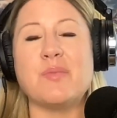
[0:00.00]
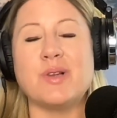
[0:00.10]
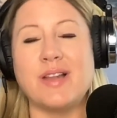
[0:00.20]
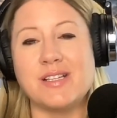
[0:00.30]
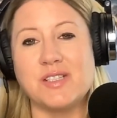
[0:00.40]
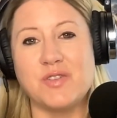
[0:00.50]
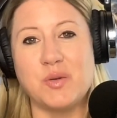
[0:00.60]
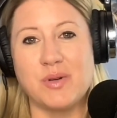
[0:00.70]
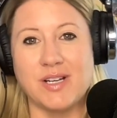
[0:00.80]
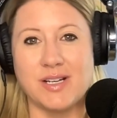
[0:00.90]
Plus, if you
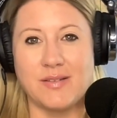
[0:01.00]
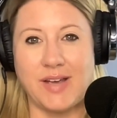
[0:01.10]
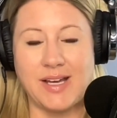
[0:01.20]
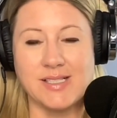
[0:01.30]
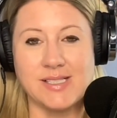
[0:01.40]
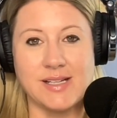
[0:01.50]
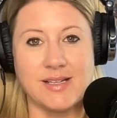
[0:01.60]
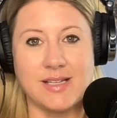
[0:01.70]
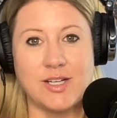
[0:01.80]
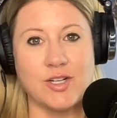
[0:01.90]
book in advance,
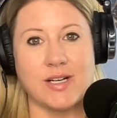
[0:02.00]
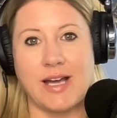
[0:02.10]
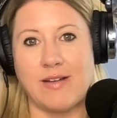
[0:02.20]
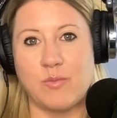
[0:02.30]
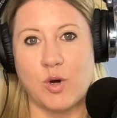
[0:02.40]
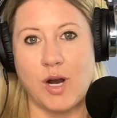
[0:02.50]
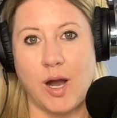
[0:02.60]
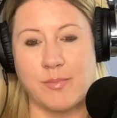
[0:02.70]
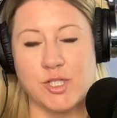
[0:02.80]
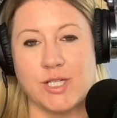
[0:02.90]
then you're going to have more
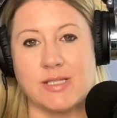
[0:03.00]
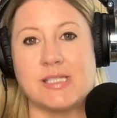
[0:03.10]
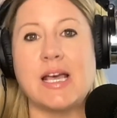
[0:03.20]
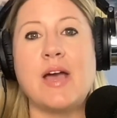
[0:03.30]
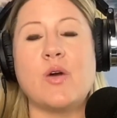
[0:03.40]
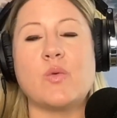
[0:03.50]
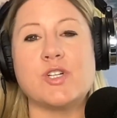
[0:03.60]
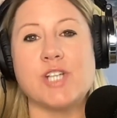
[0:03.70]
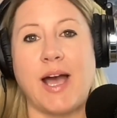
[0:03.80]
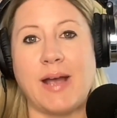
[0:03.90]
options,
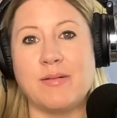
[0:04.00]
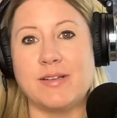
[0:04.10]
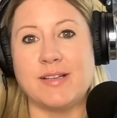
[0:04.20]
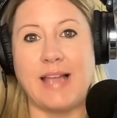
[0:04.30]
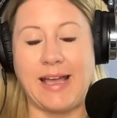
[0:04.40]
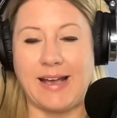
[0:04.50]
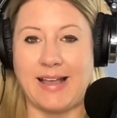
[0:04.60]
which I really like.